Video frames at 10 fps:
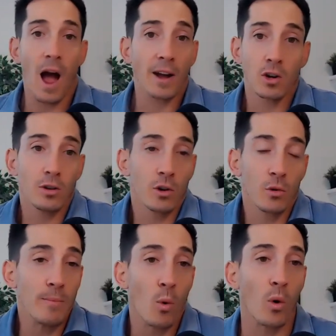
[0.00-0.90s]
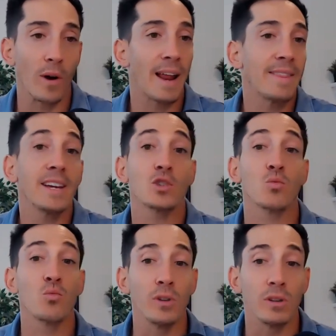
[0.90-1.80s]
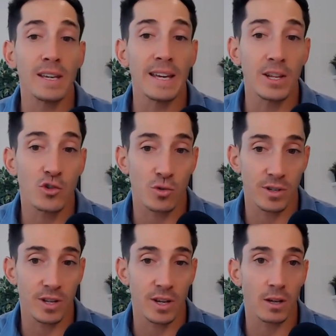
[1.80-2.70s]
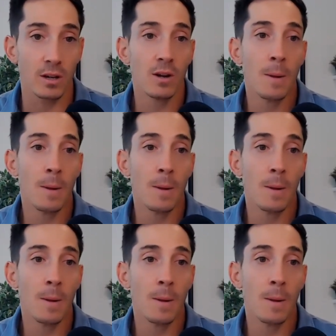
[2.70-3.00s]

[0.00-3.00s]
I couldn't agree more. And I think it's really interesting,